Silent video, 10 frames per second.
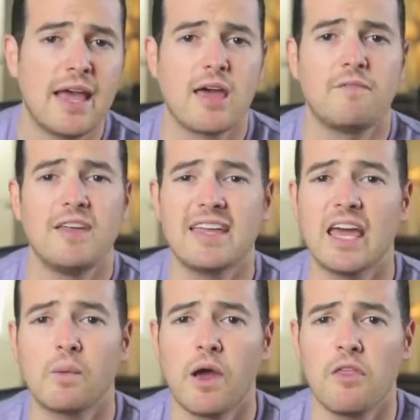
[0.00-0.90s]
And if they can
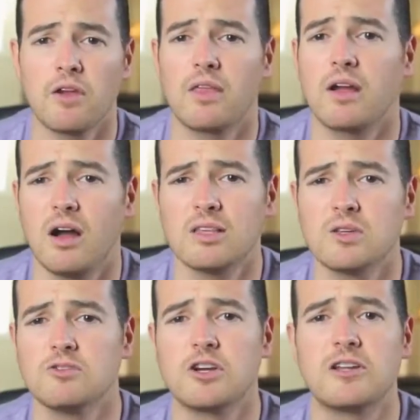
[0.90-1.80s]
get away with it on the
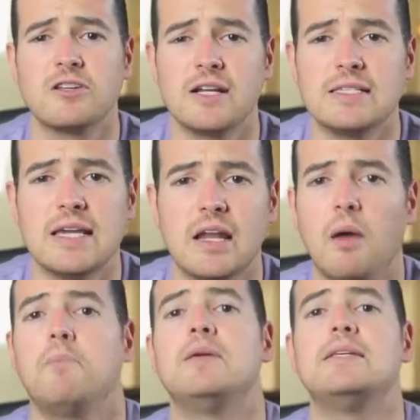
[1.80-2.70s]
consoles, you're going to start seeing it
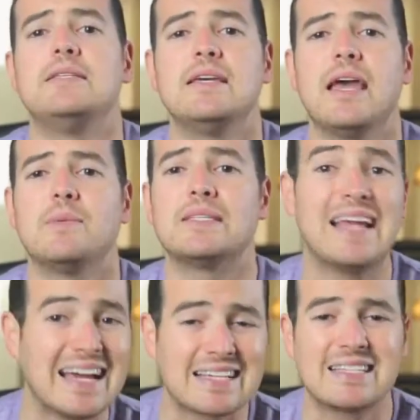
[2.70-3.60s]
on PC games
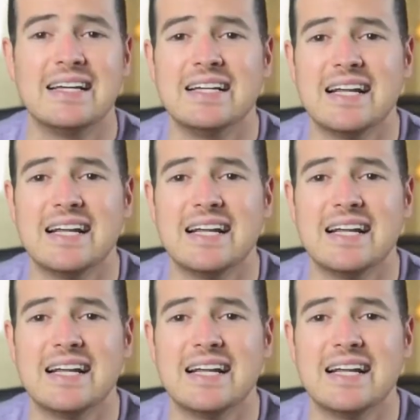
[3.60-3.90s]
next.